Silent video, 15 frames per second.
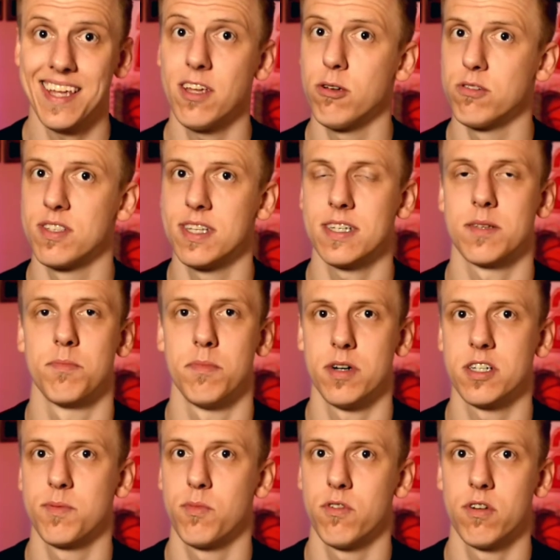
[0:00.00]
use this
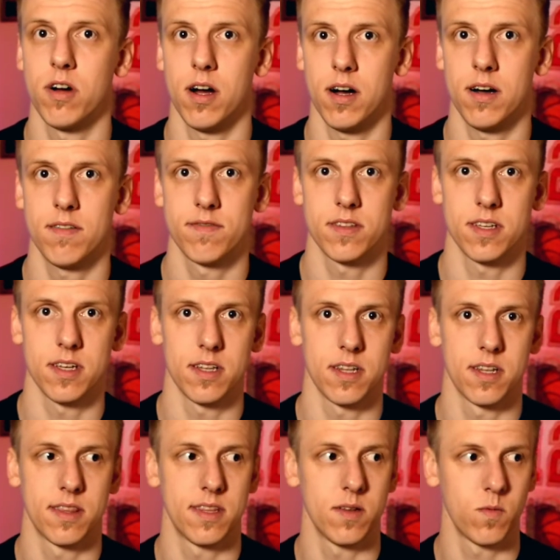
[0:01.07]
much more
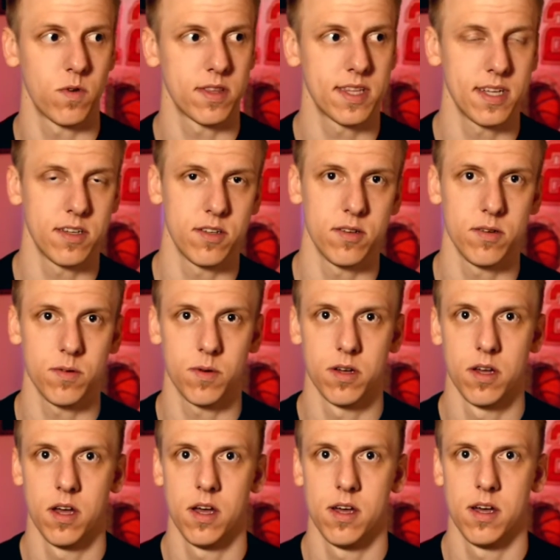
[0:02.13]
often than what they do
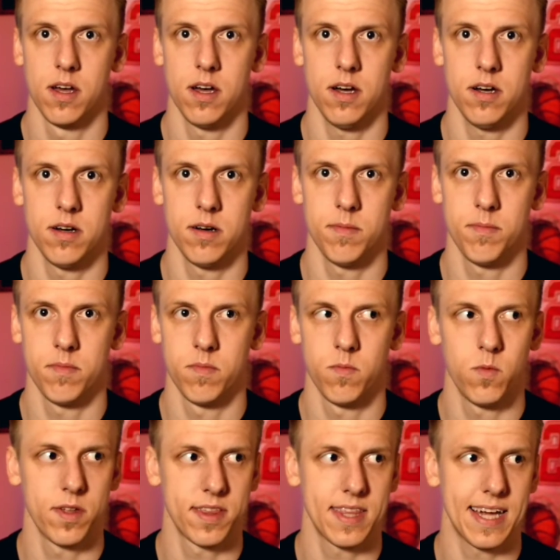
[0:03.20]

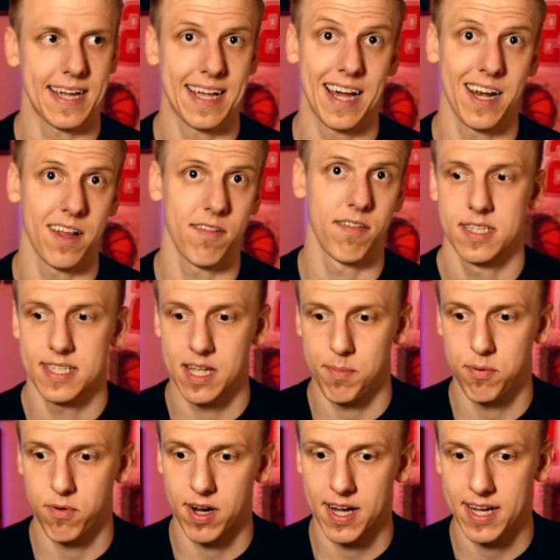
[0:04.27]
with that kind of
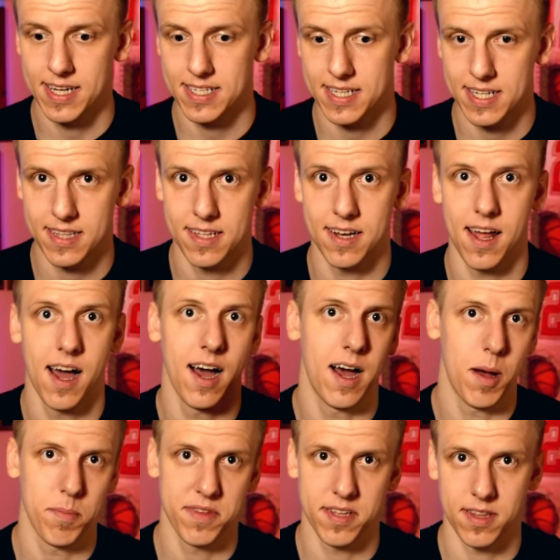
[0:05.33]
step right and then
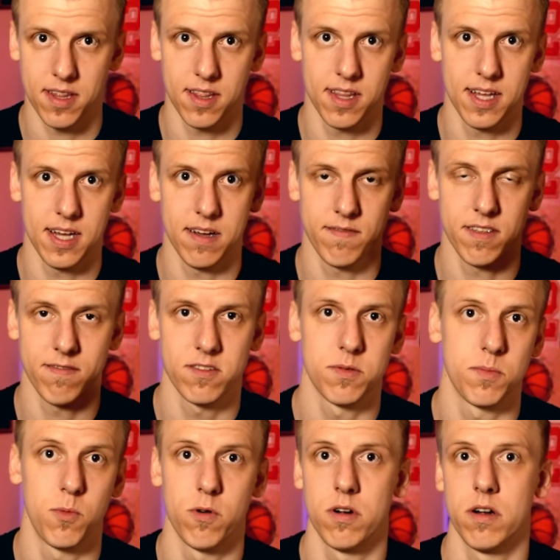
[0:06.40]
hop to the left.
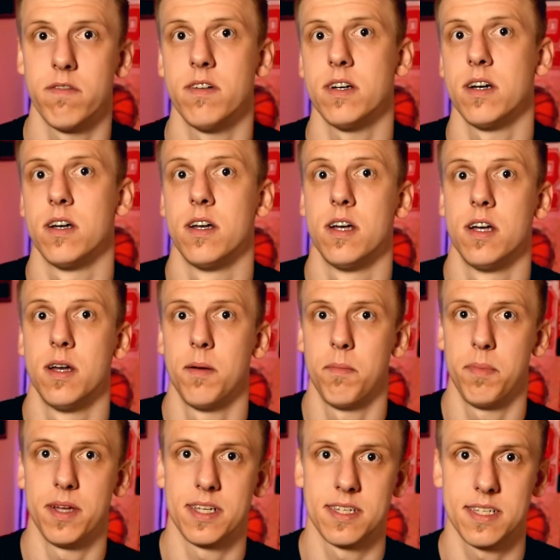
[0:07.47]
It's more of a
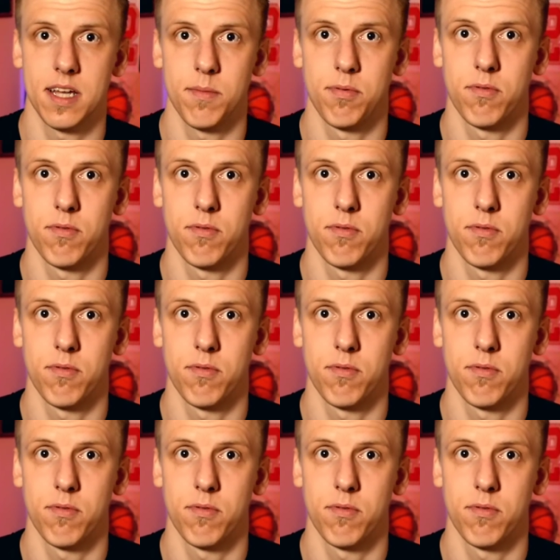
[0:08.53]
big step